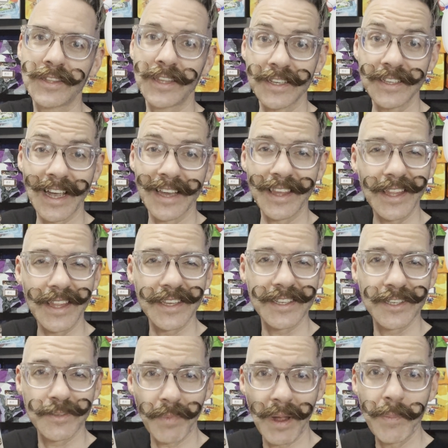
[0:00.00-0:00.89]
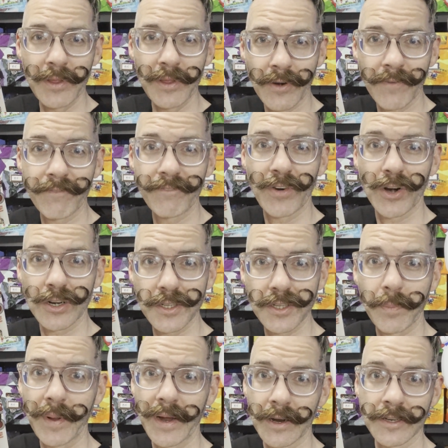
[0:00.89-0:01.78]
this. I think this might be their first
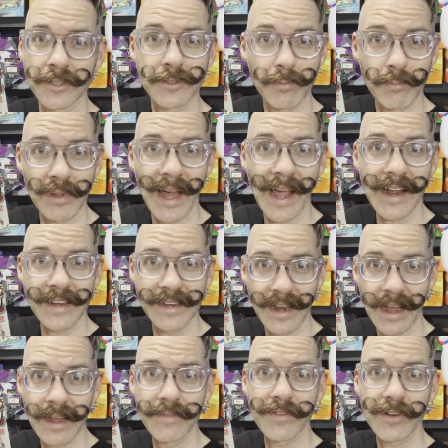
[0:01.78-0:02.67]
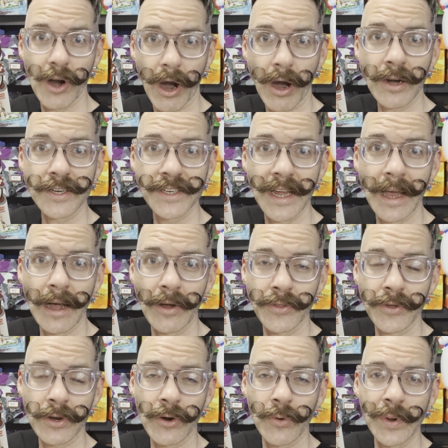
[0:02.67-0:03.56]
appearance. Black Knife Cartel.
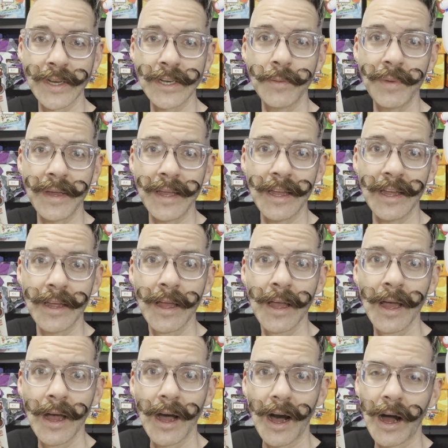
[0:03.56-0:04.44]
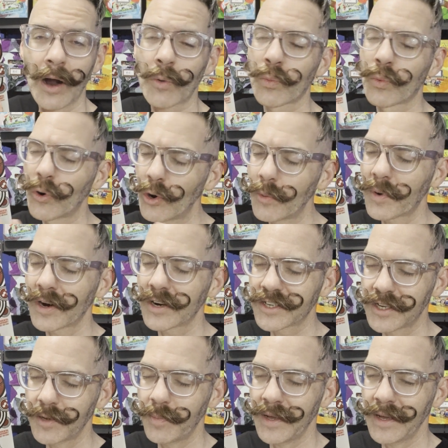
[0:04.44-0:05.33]
They're going to be
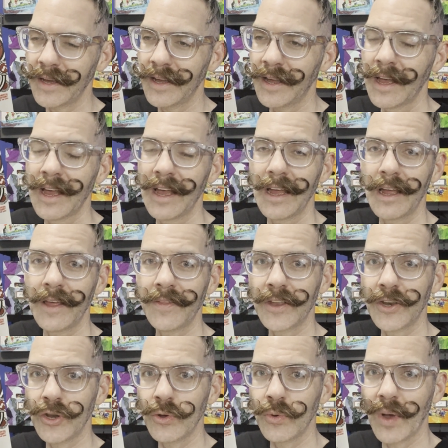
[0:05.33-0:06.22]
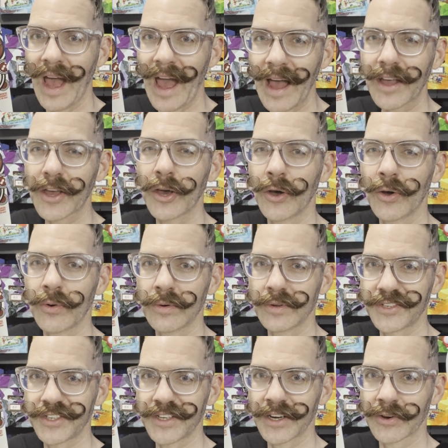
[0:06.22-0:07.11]
rumored to be in the new Echo
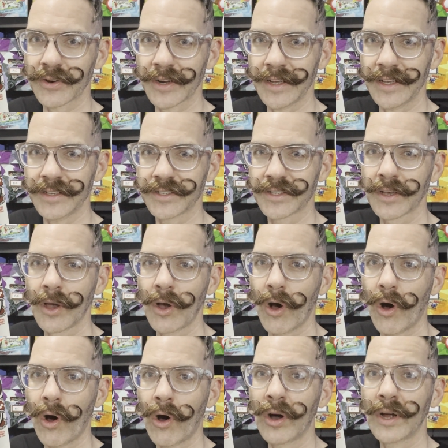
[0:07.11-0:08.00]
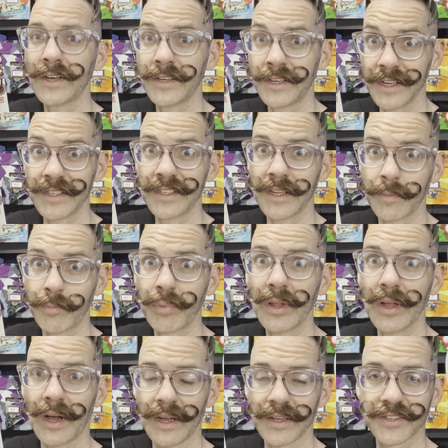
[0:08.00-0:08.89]
series on Disney
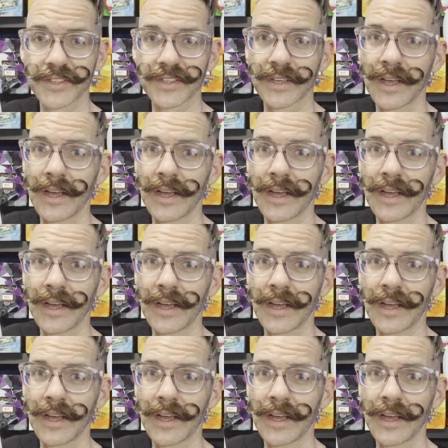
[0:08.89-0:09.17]
Plus.